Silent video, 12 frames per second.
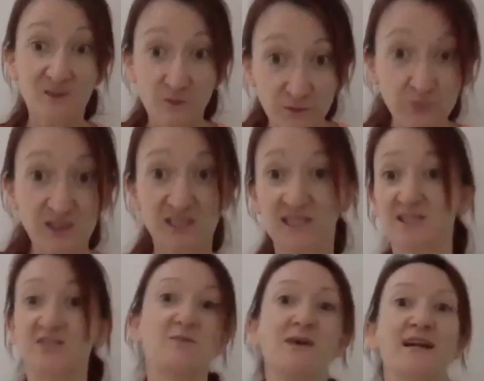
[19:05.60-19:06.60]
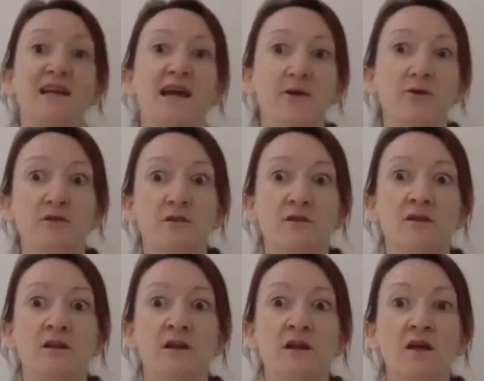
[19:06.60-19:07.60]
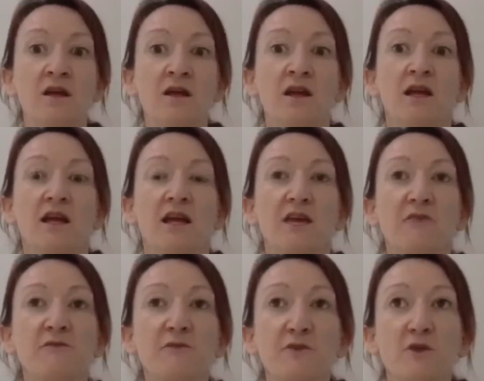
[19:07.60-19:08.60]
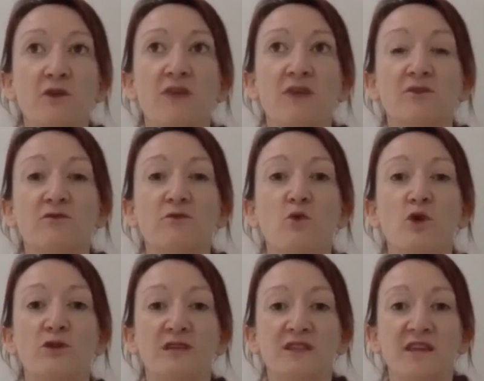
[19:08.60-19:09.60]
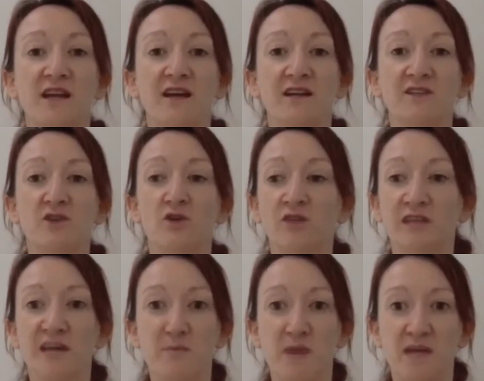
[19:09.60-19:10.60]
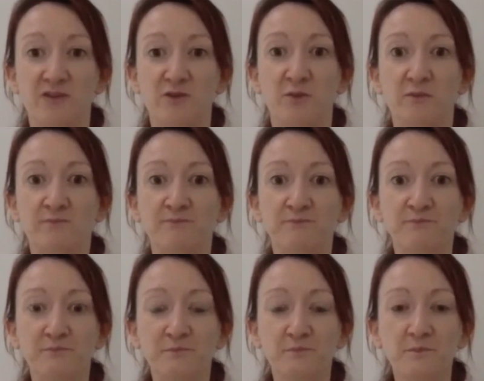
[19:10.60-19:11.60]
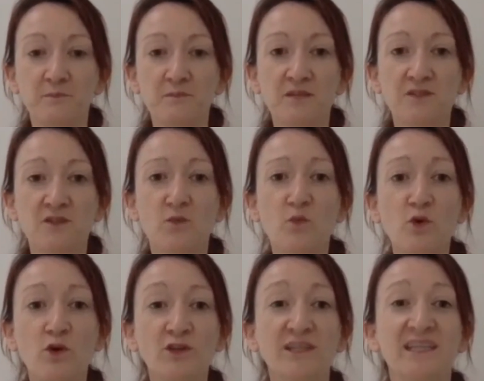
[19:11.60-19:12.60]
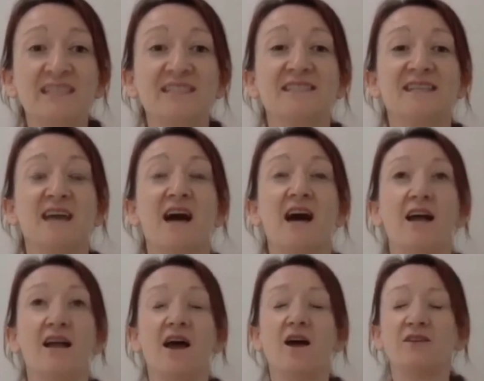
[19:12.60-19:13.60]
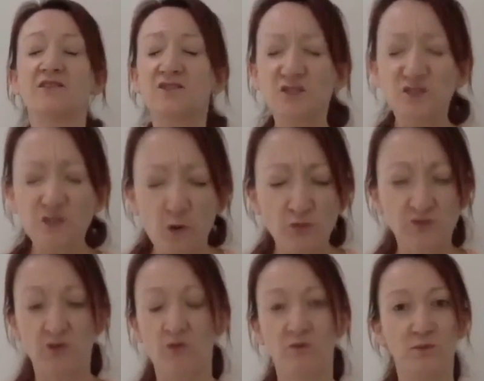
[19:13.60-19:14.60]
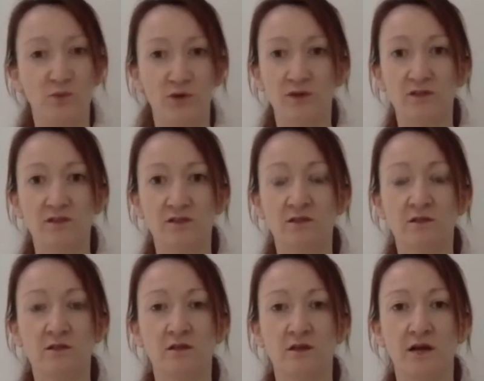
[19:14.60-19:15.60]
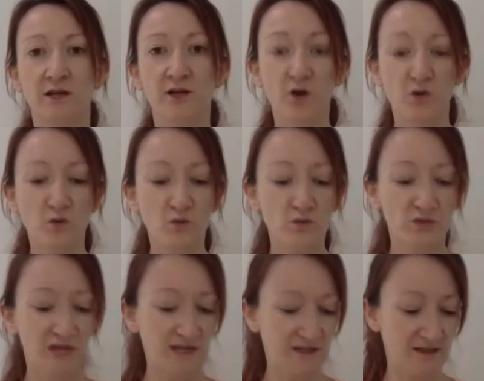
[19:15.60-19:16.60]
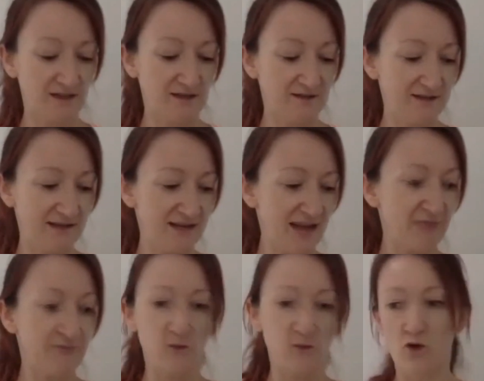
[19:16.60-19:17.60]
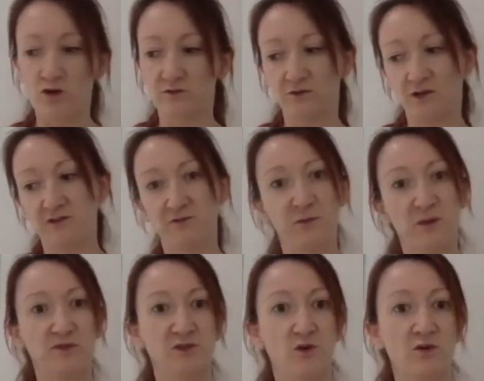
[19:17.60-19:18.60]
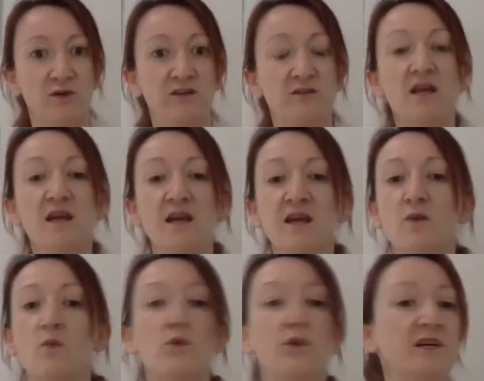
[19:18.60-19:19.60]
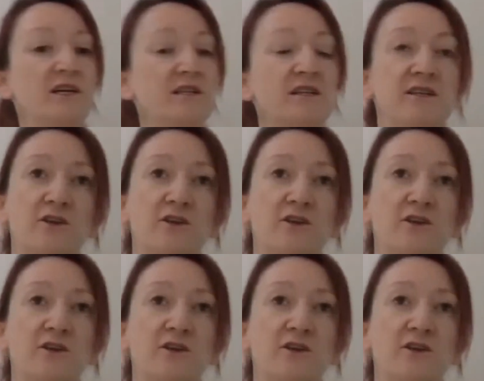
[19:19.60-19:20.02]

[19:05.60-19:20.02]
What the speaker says: through the system and out. If you don't have enough water in there, it's all going to get backed up. So water is so important. I know that in every walk of life, people talk about water can,